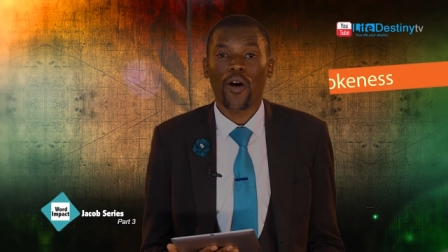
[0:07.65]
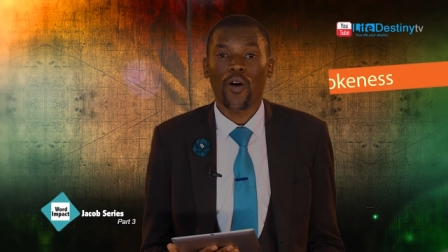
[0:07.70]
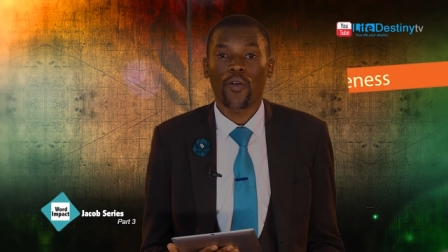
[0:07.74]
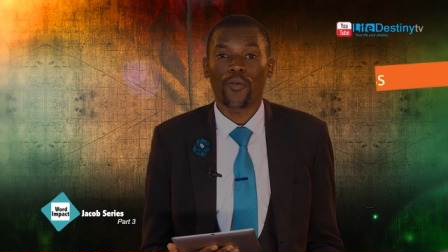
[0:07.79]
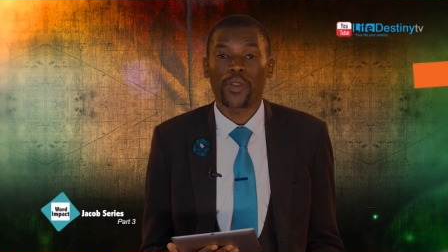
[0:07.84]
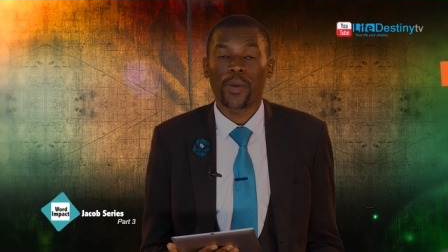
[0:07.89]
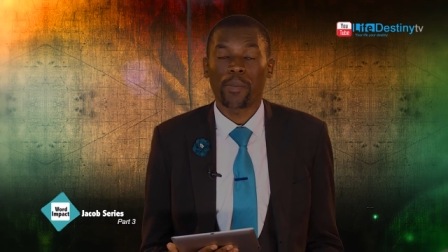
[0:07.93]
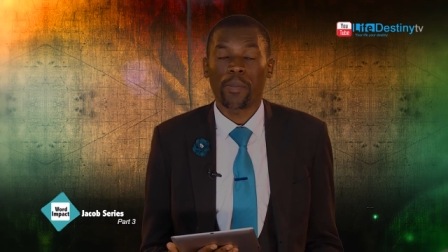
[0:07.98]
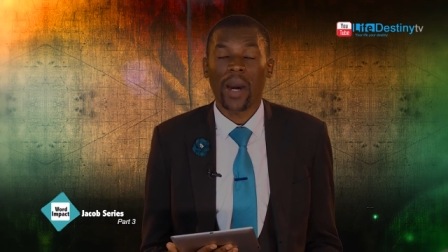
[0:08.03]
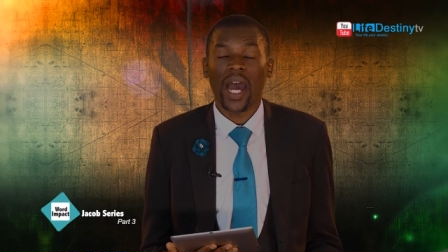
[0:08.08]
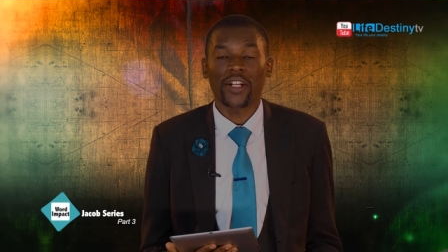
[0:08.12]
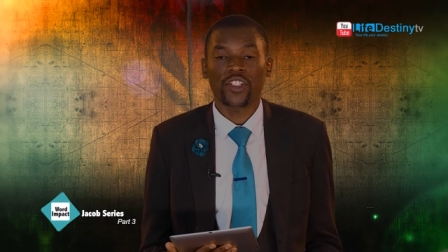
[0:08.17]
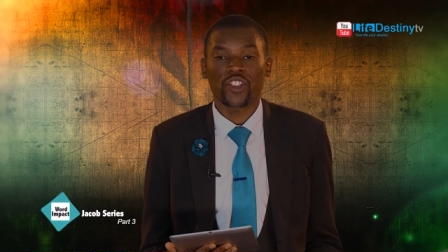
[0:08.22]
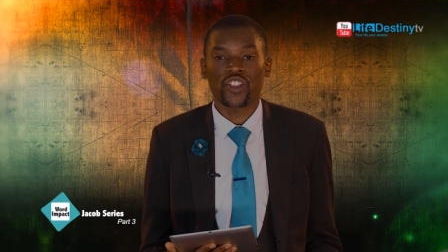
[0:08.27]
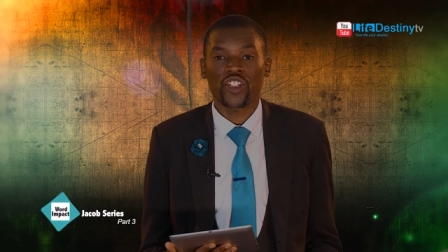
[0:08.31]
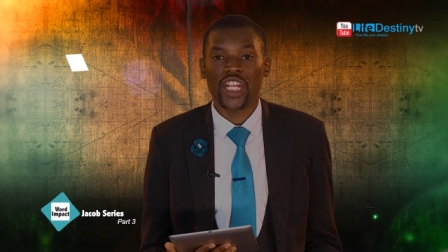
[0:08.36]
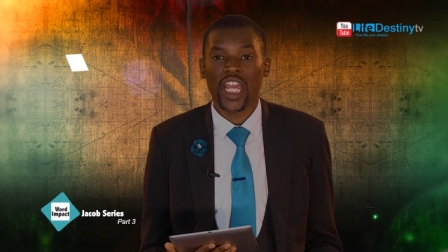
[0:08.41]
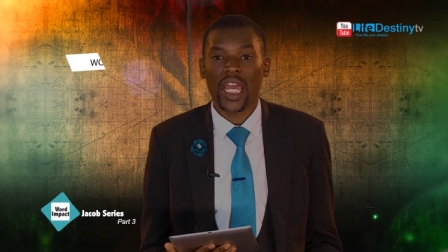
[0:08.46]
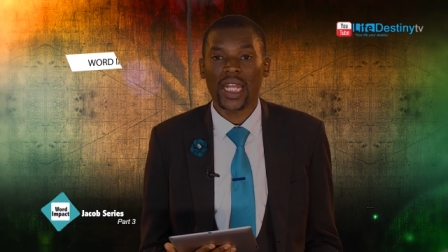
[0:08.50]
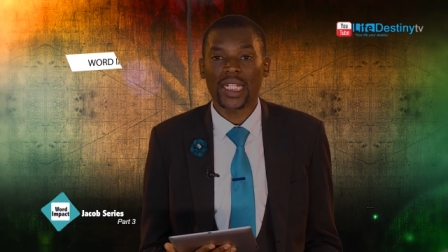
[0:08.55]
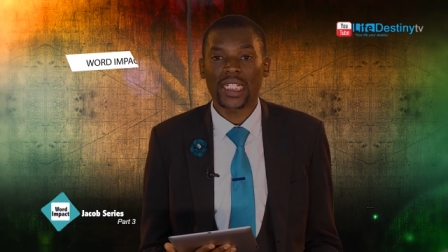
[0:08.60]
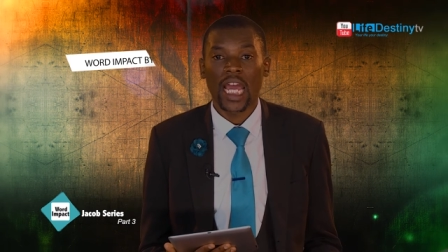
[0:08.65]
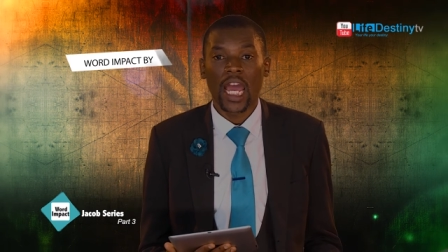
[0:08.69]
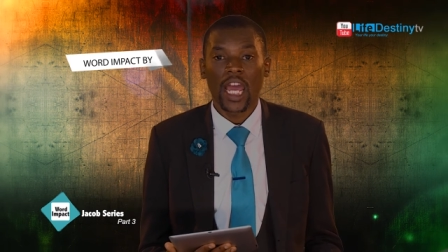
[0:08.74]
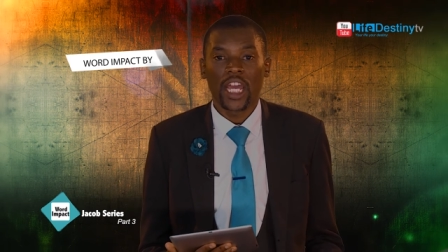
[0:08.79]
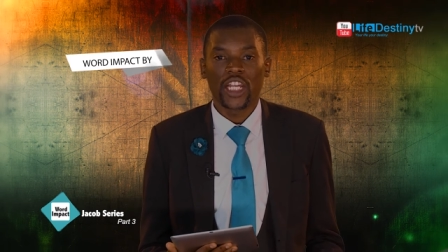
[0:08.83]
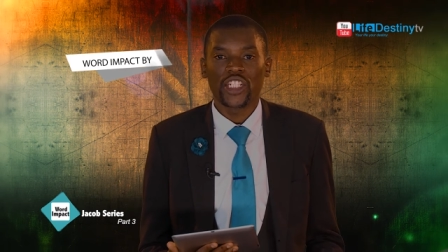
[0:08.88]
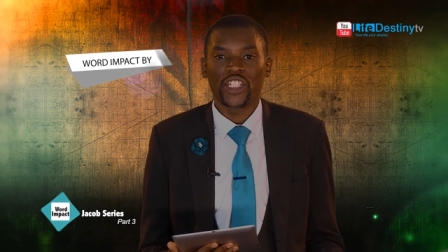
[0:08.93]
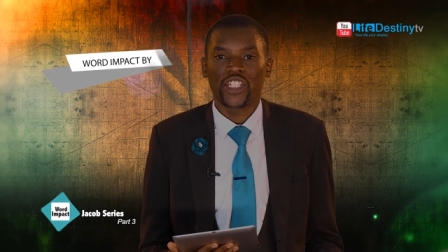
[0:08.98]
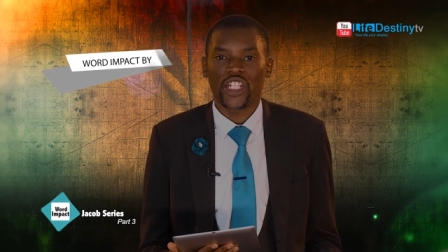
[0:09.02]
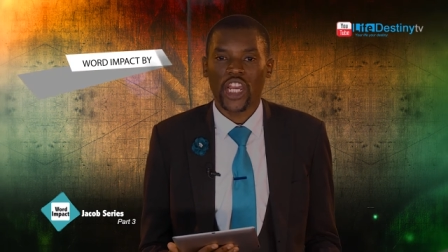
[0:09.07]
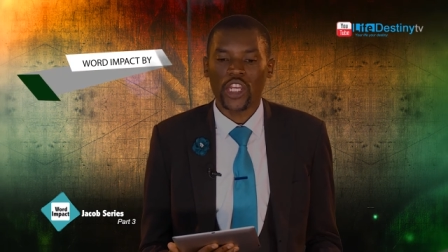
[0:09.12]
of the patriarch
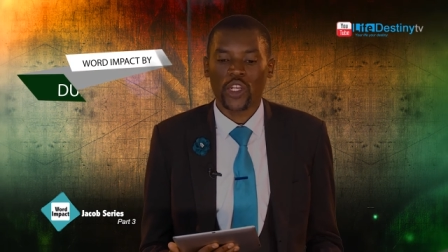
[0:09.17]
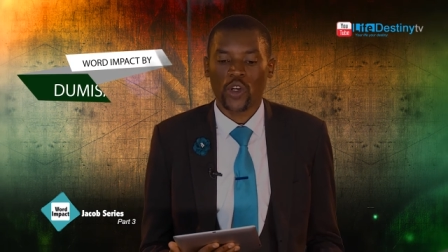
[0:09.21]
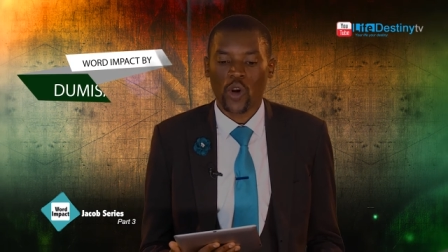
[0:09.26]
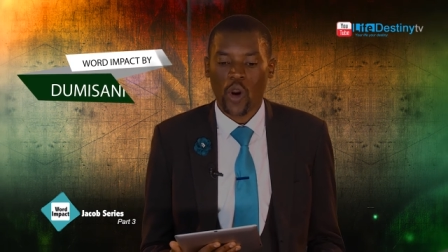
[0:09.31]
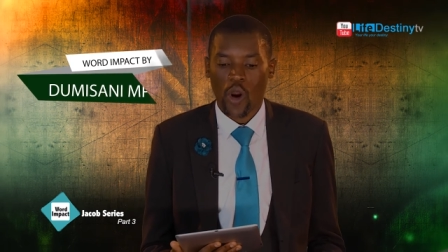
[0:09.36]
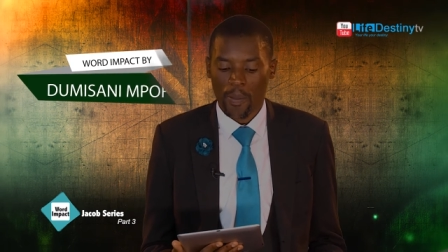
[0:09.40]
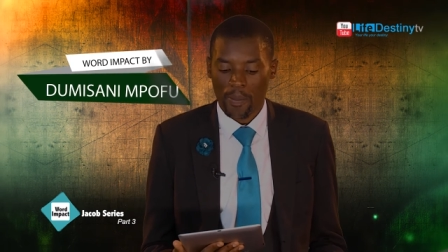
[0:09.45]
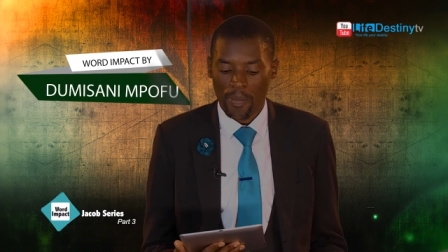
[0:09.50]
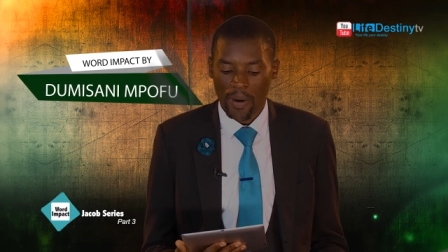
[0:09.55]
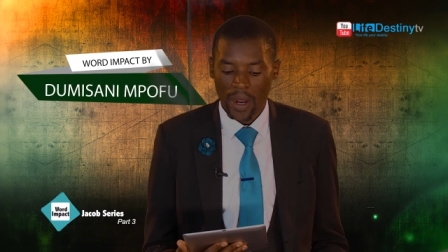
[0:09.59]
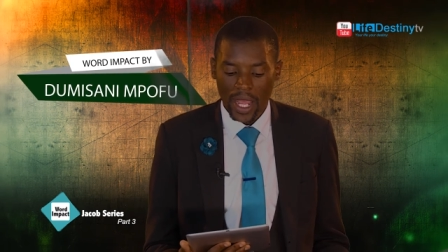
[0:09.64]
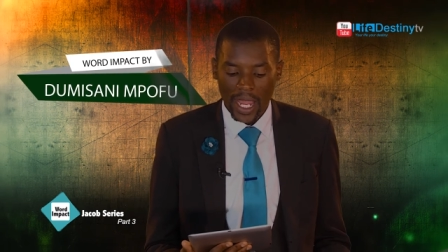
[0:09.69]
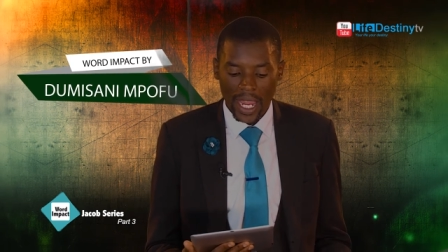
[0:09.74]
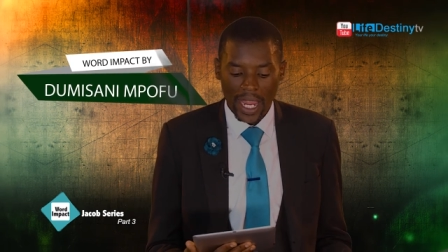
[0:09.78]
Jacob.